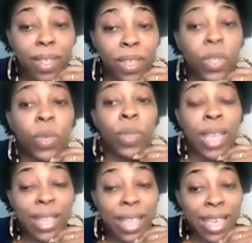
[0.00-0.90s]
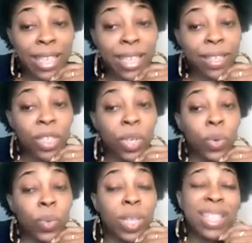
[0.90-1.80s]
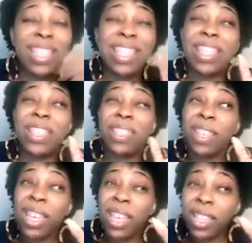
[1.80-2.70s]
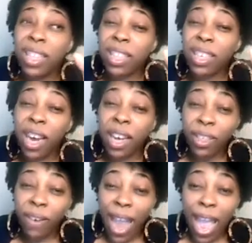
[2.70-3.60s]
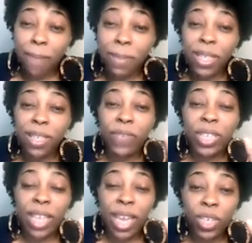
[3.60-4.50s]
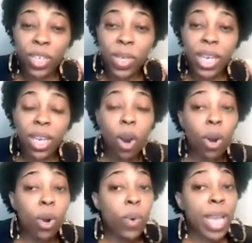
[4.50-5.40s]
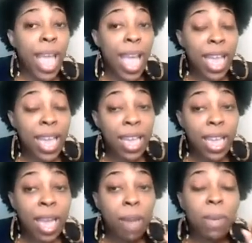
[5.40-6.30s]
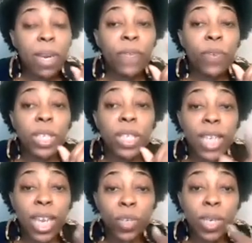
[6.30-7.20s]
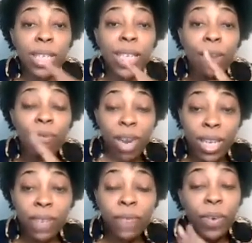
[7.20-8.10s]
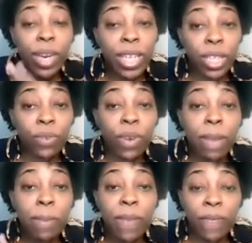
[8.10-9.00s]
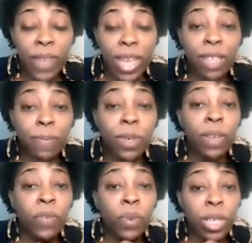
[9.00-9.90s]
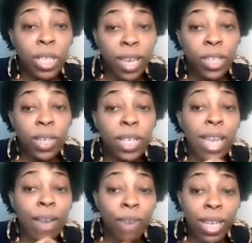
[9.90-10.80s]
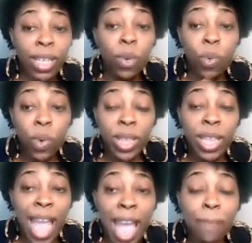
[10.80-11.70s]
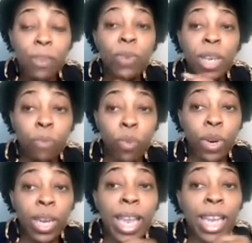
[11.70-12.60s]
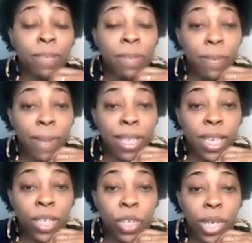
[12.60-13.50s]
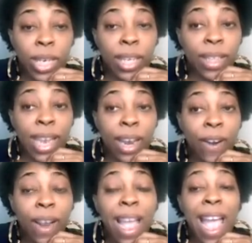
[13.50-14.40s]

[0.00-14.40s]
So that's the other apps for scheduling are okay, but if you can schedule it directly for Instagram and Facebook, if you can schedule it directly on the app, you'll get more engagement by scheduling it there